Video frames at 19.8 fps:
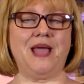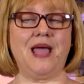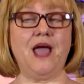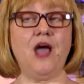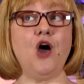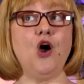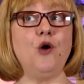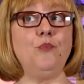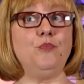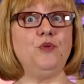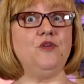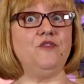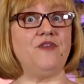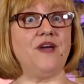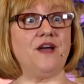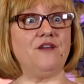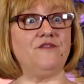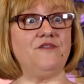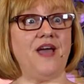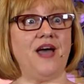I hope you
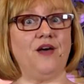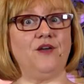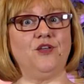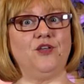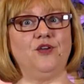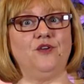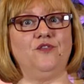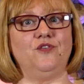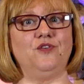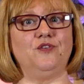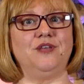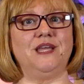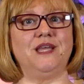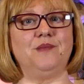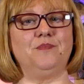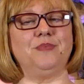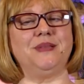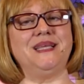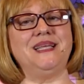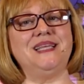found value. If you
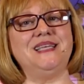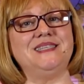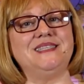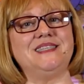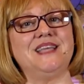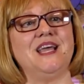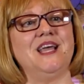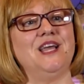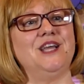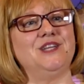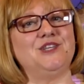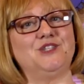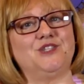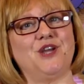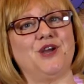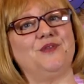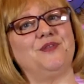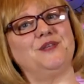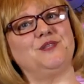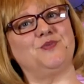did, please
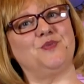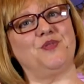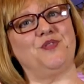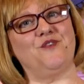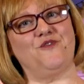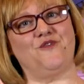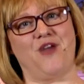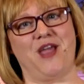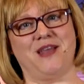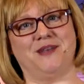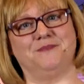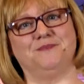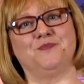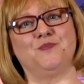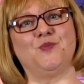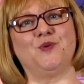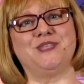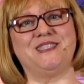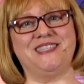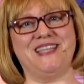share this with a friend.
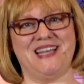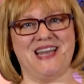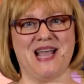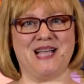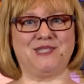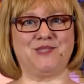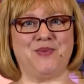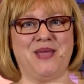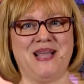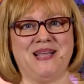We'll see you next week.